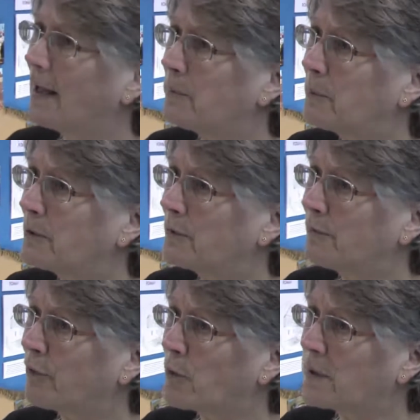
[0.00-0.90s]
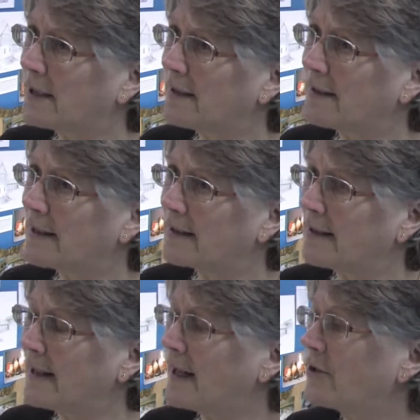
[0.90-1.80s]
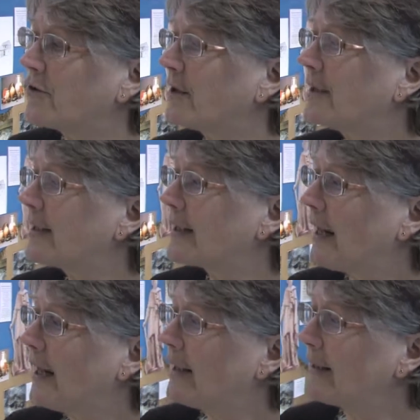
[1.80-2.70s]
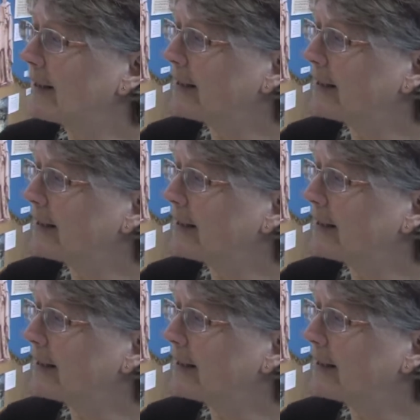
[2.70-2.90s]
put forward in the 1600s that